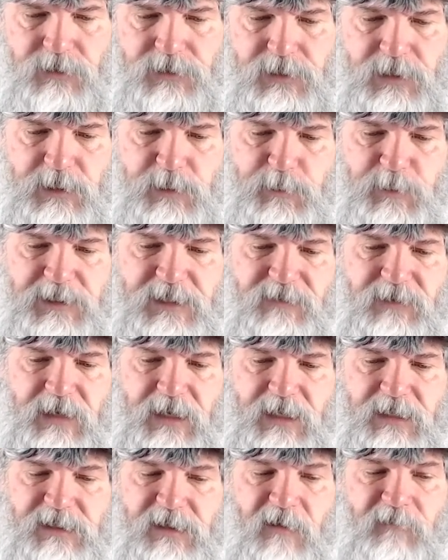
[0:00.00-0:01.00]
the specific
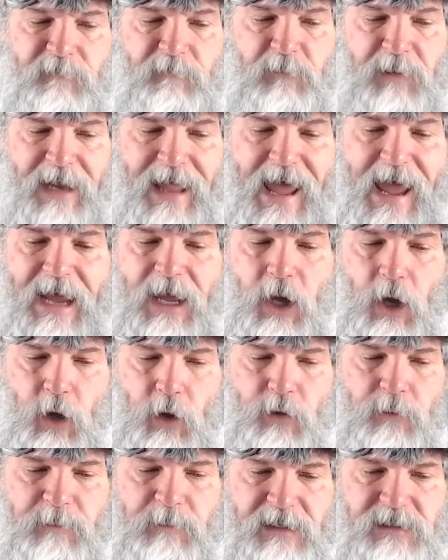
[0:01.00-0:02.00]
needs of
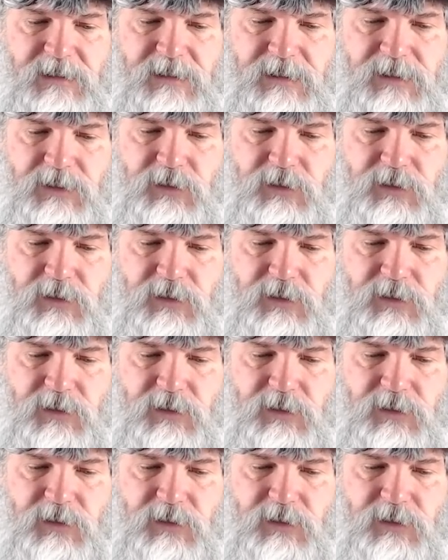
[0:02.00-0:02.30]
black-owned businesses to